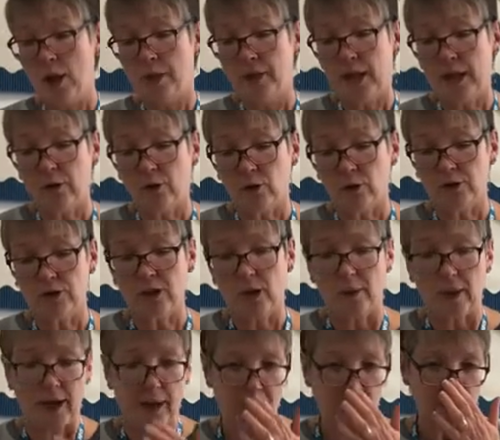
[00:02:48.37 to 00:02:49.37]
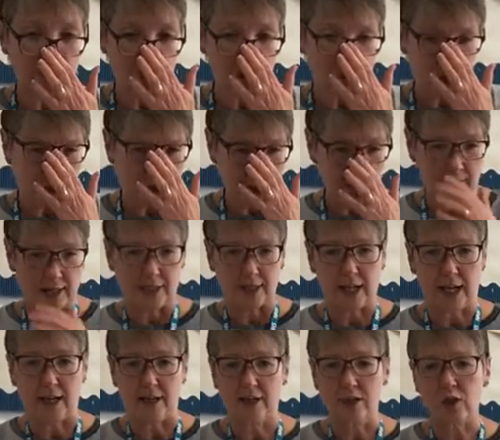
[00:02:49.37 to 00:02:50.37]
They're also able to
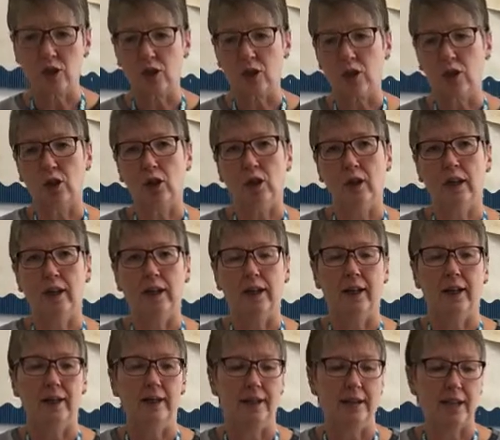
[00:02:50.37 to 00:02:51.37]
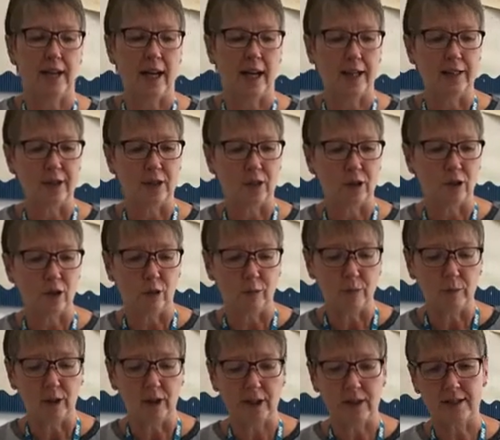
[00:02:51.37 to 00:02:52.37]
understand colour and size and
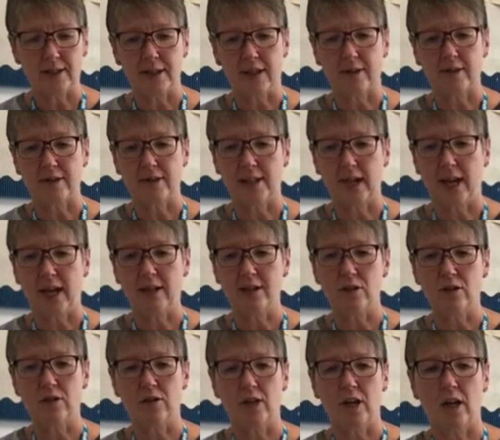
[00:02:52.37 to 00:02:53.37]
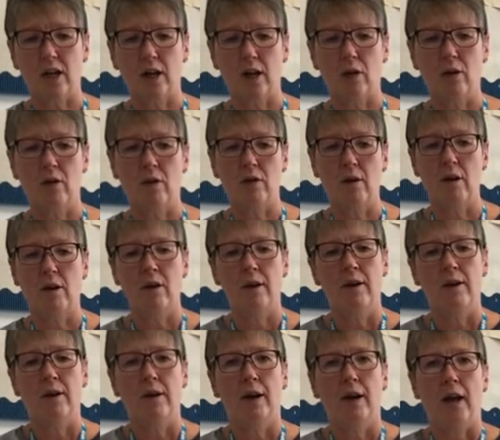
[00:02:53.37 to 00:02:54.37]
number, as I've said. So,
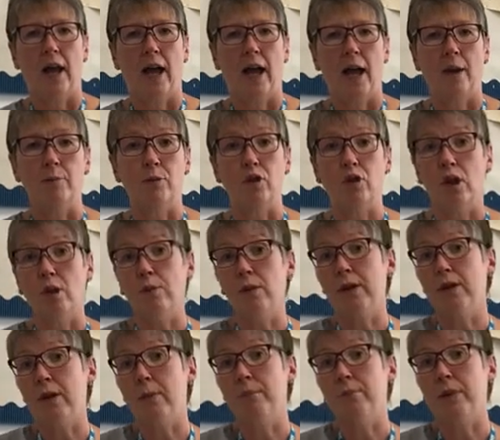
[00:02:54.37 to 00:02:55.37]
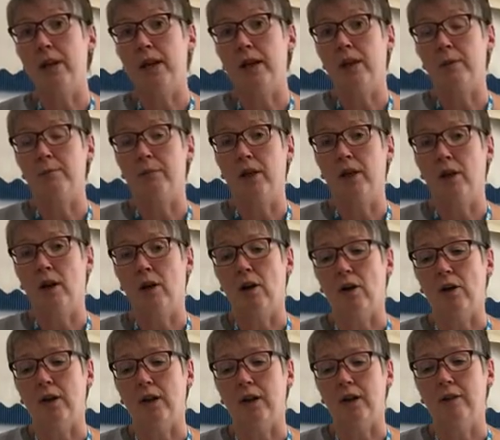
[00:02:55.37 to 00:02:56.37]
show me the big
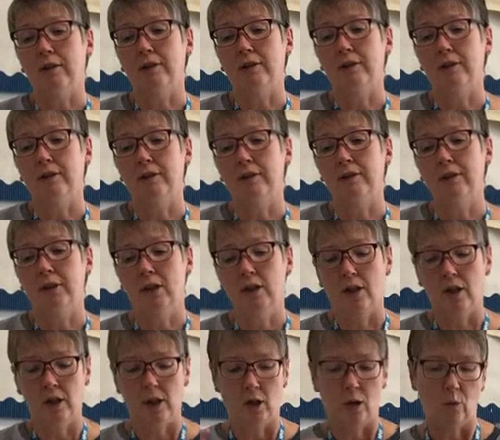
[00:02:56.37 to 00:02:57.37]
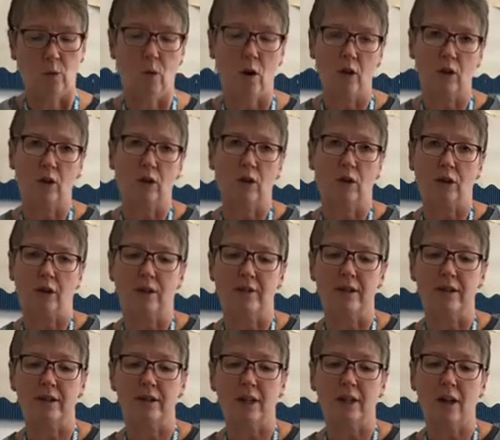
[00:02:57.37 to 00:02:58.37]
banana. What colour
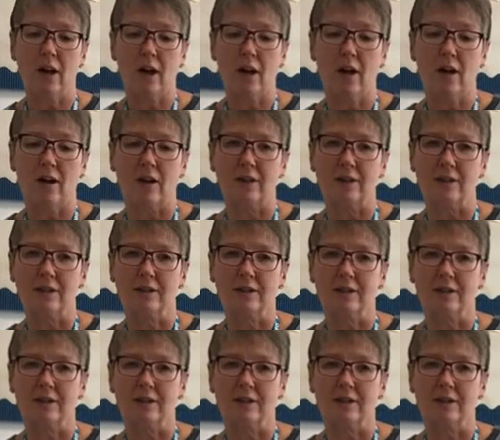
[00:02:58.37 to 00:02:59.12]
is the cars?